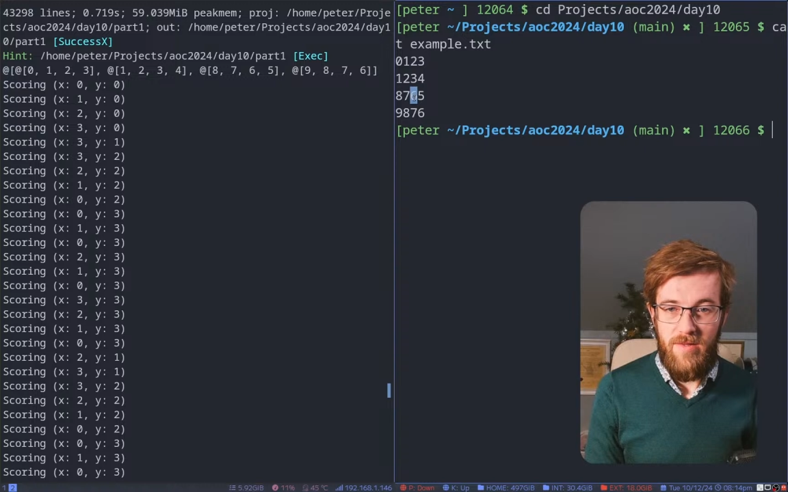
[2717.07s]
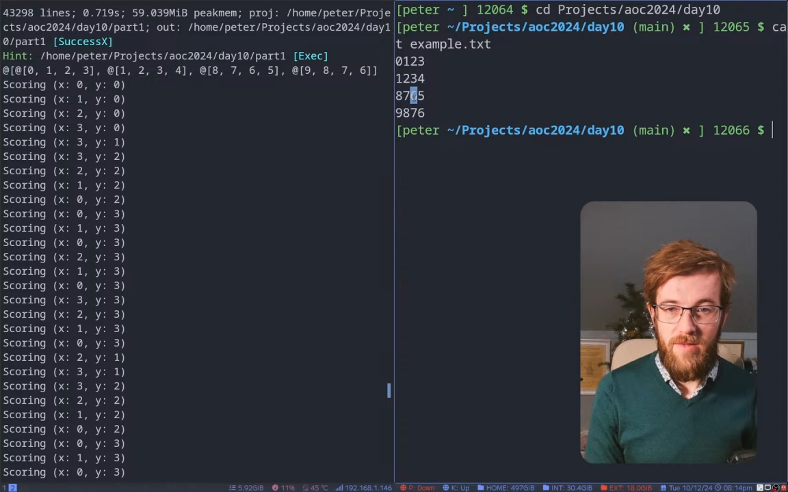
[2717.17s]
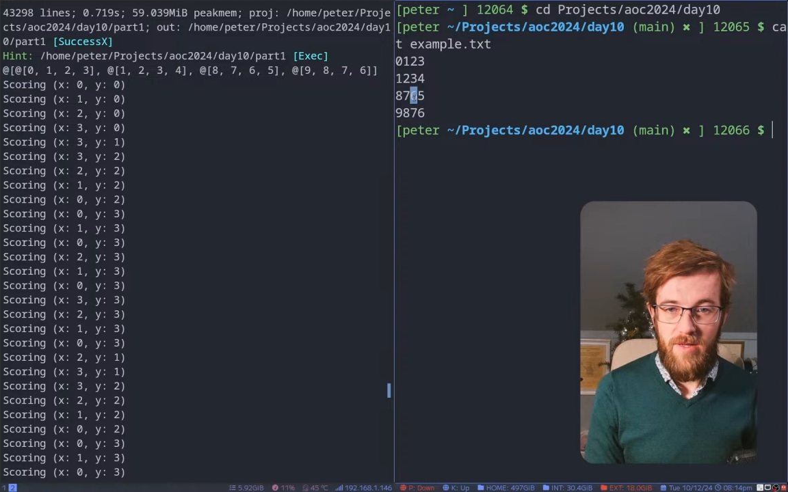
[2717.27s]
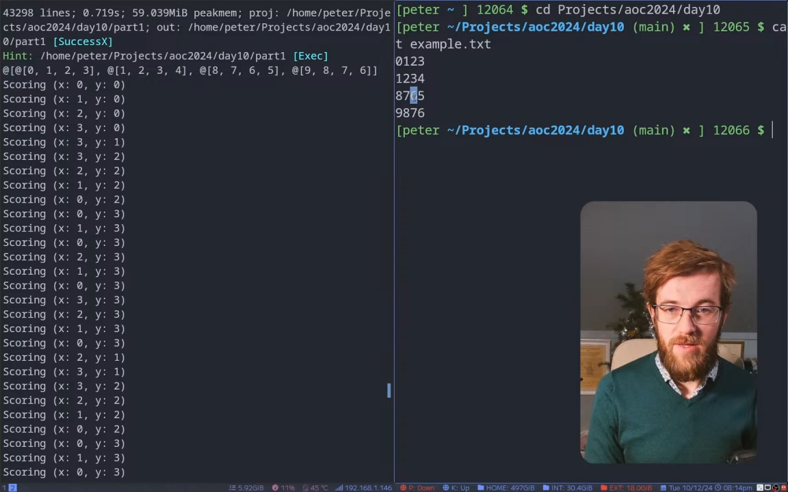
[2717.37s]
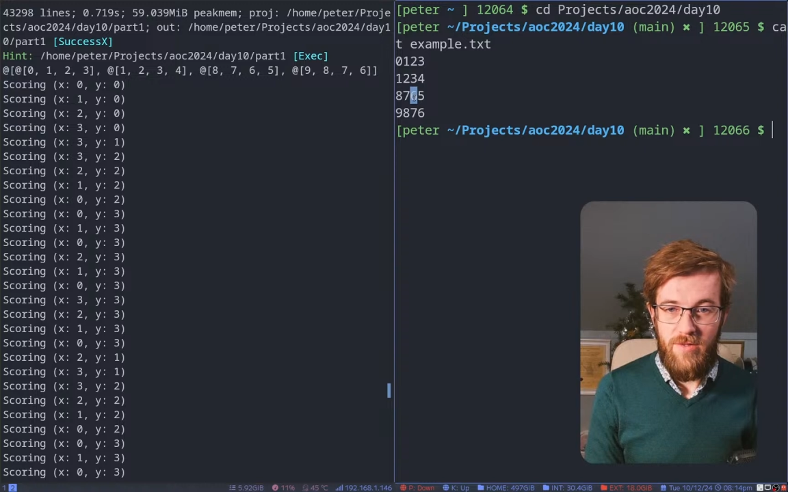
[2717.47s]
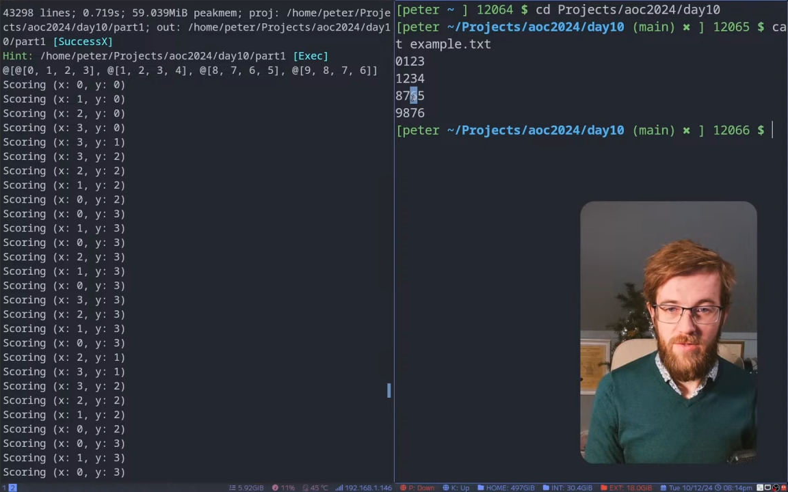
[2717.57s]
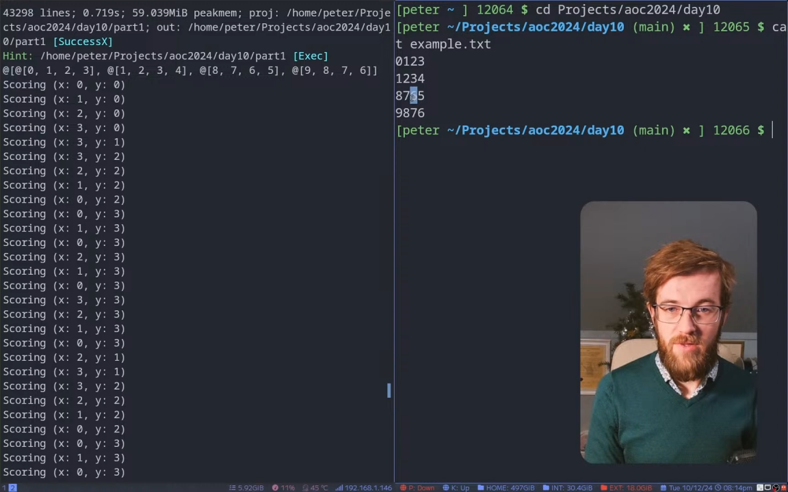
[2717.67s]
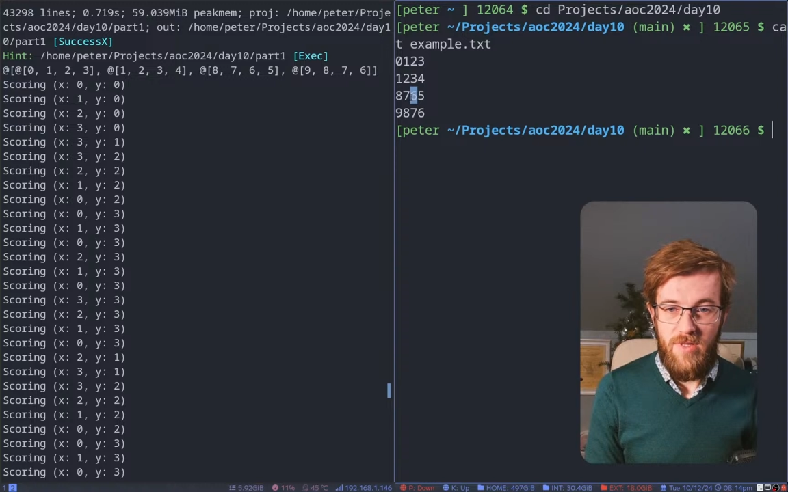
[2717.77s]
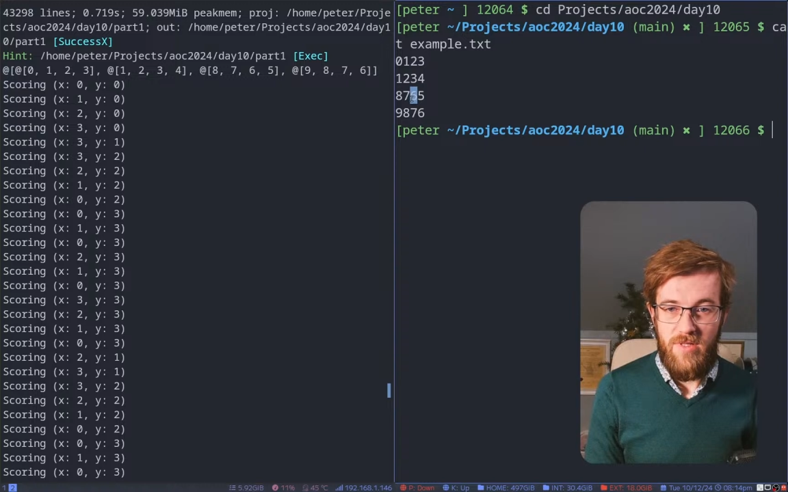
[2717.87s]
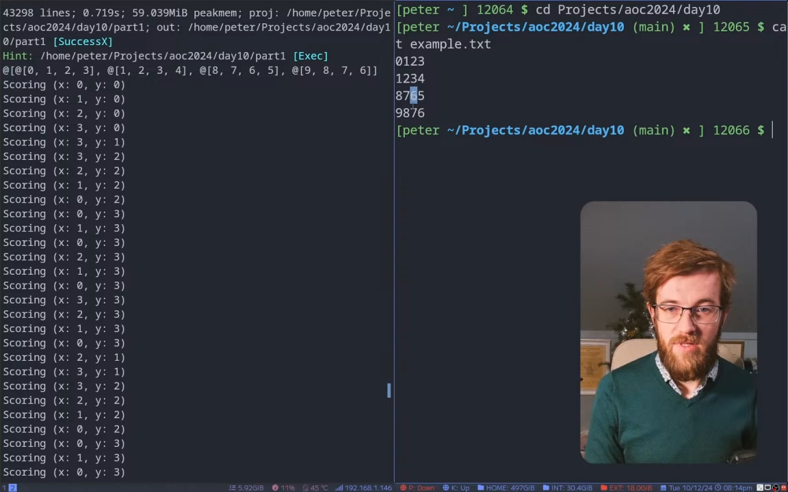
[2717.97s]
Then goes to
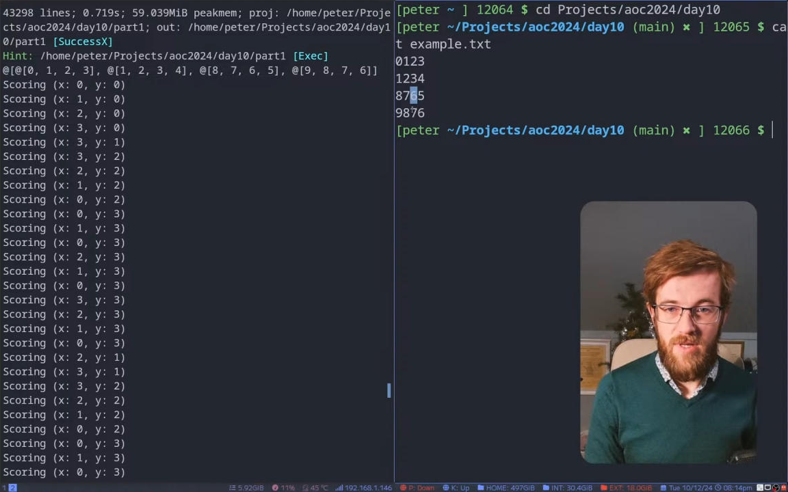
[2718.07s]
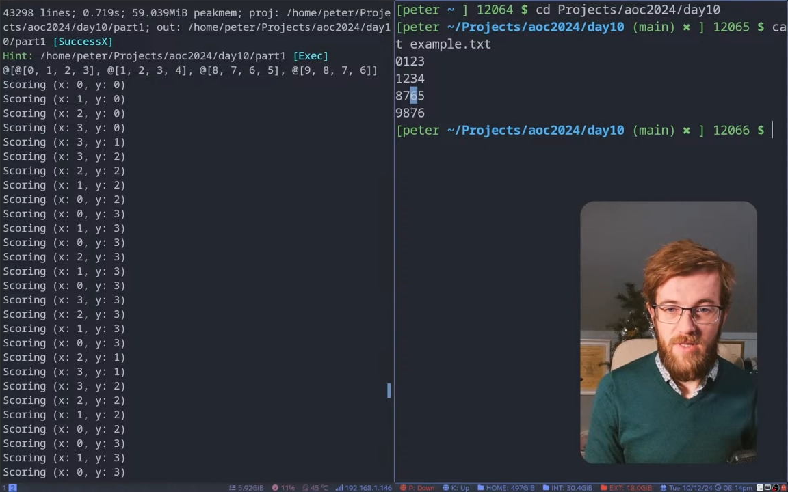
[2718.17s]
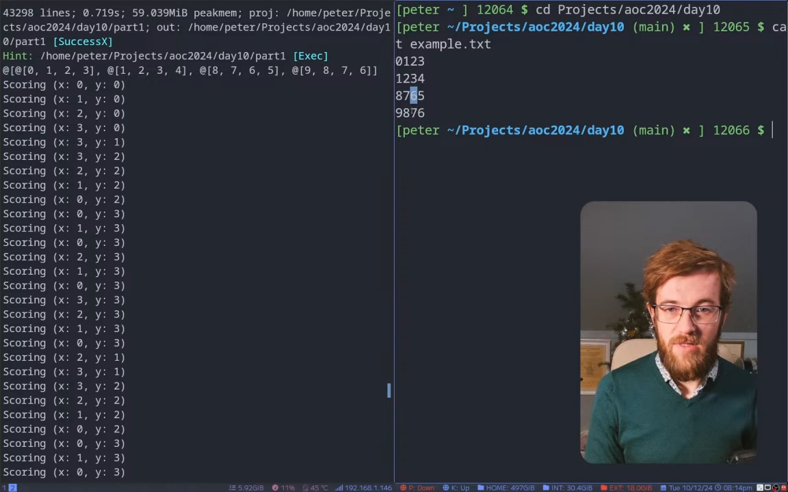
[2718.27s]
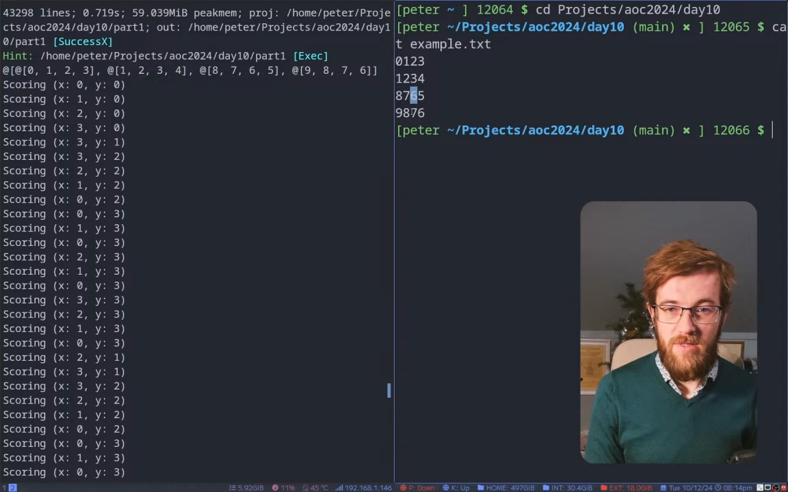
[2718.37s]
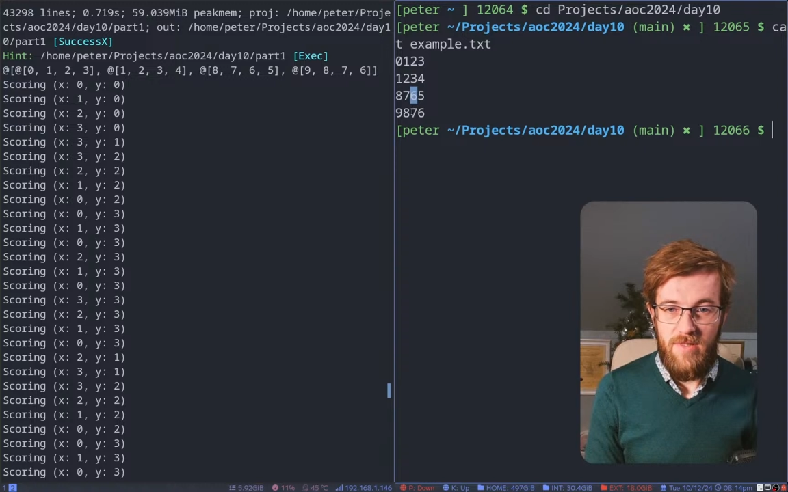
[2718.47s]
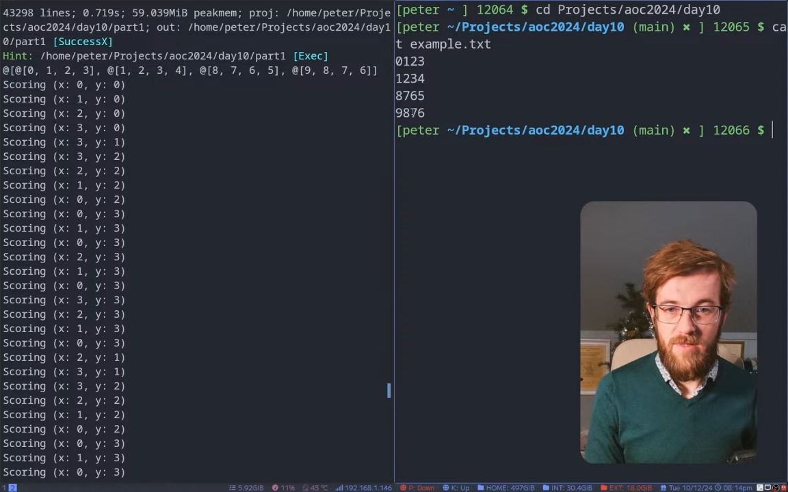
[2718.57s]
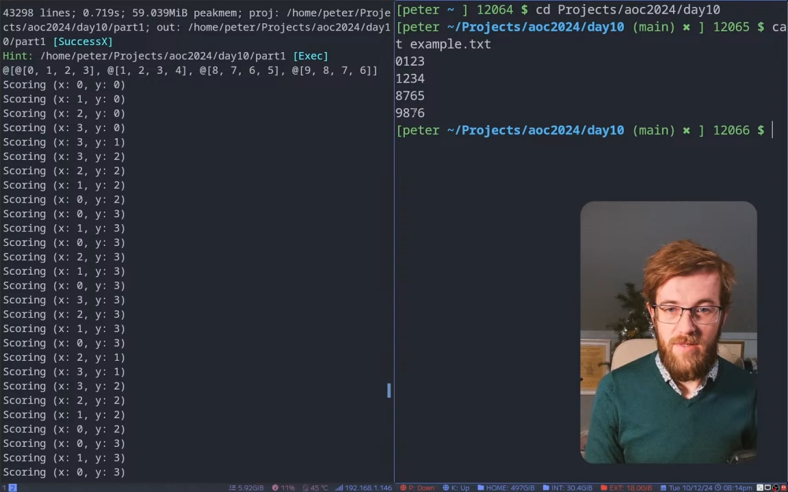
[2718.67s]
this 6.